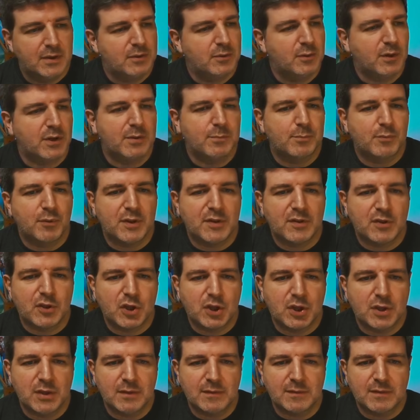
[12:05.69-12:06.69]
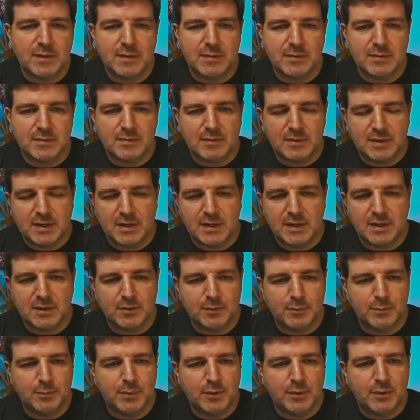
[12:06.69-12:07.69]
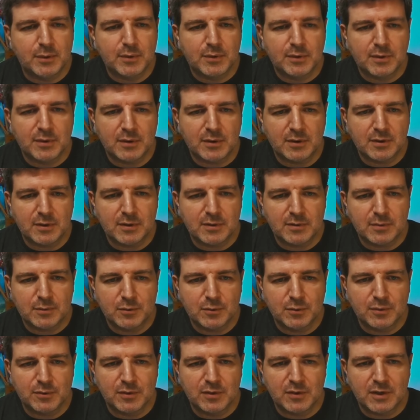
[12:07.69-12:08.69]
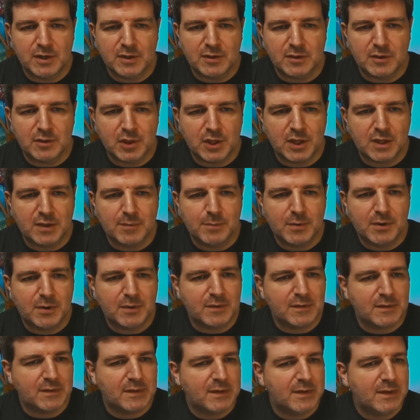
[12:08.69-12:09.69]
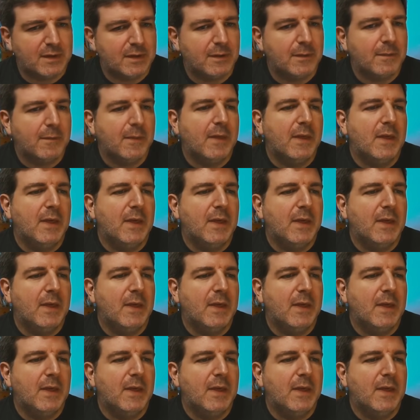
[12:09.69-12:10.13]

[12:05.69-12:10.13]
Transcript: You can press shift and click on both, or use the little checkbox here